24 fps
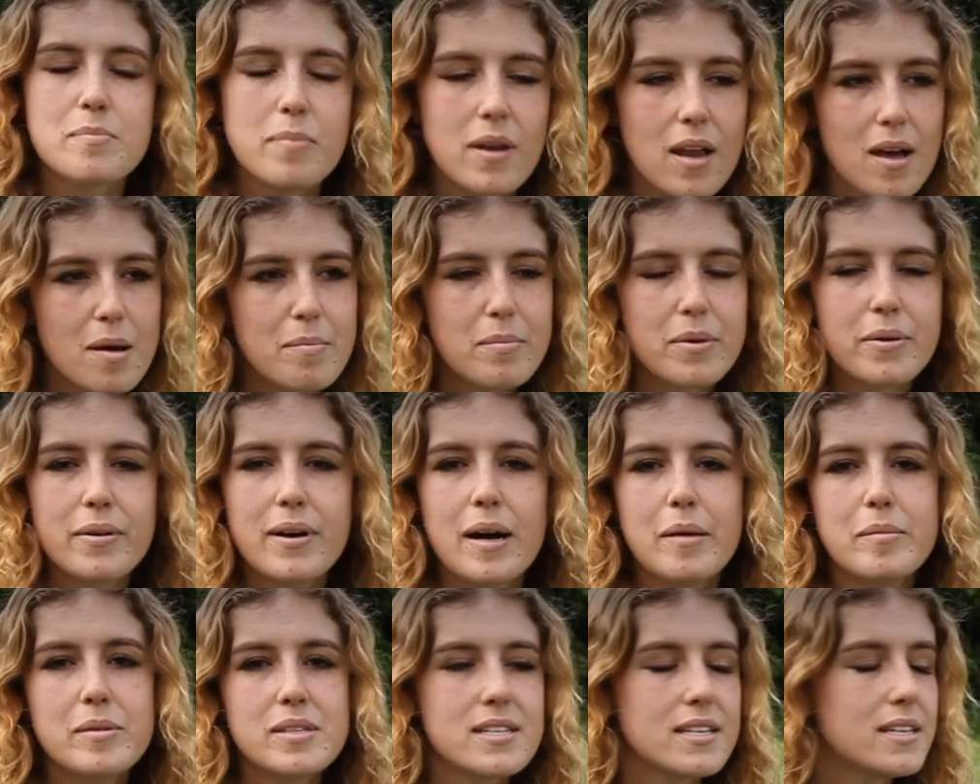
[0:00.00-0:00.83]
plant
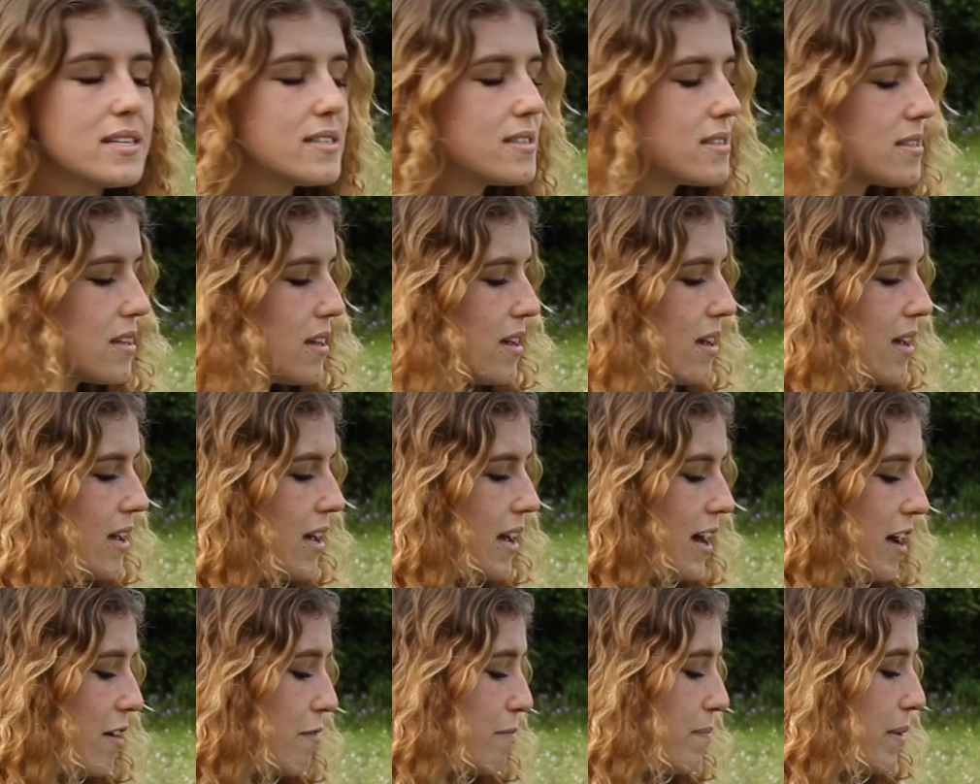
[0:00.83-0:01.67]
parameters.
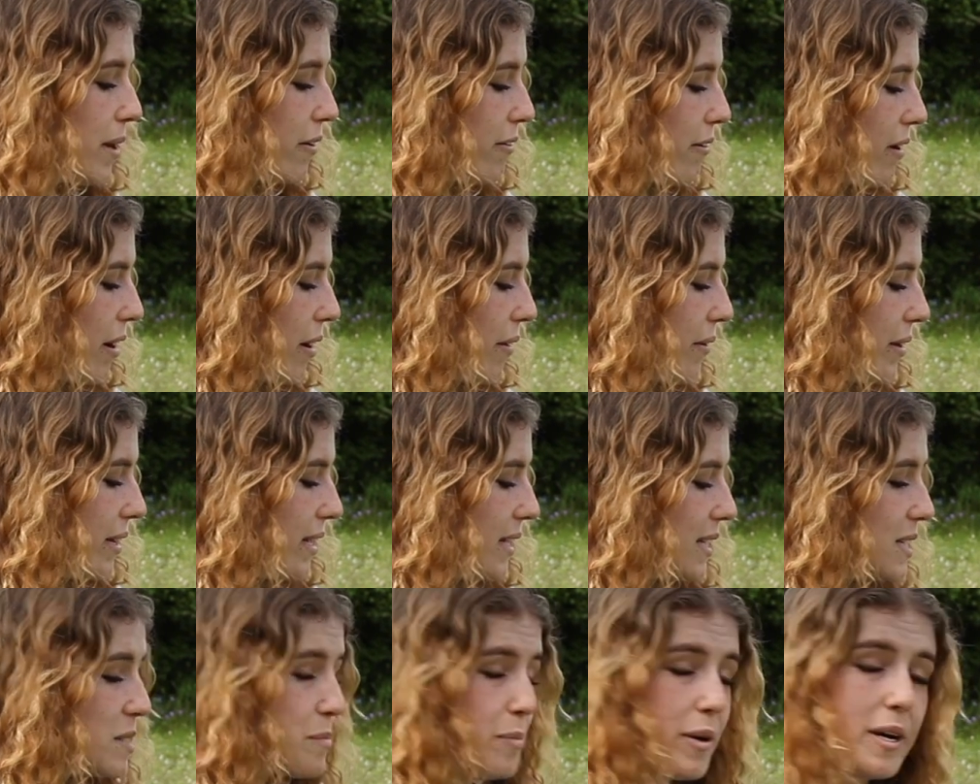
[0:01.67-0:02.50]
I've been
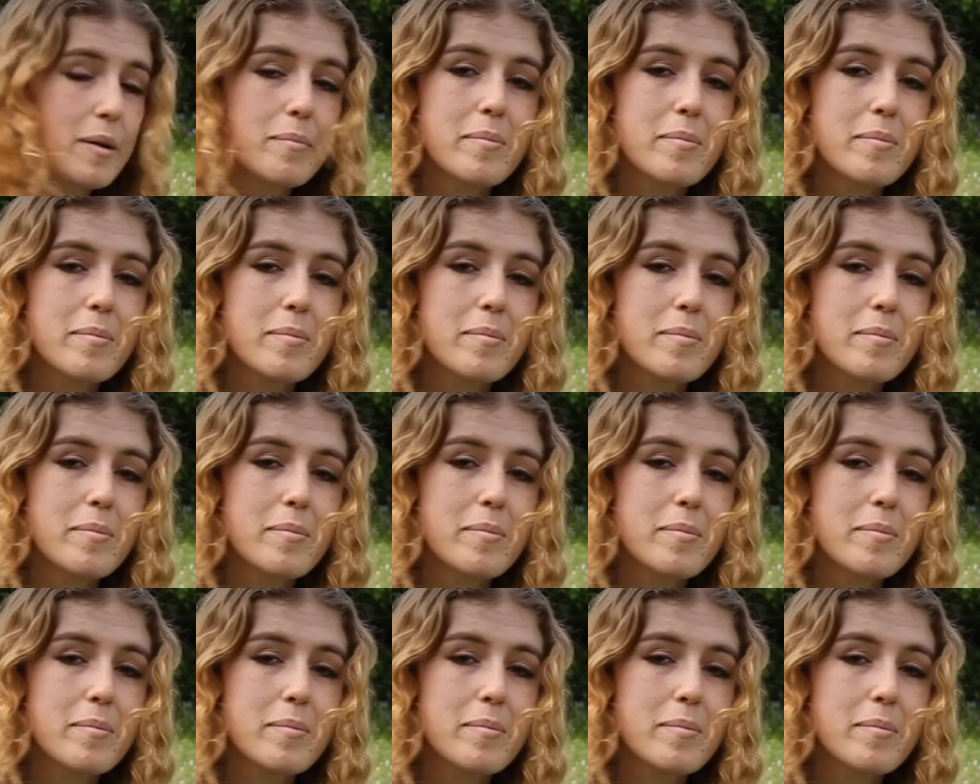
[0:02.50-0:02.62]
growing spring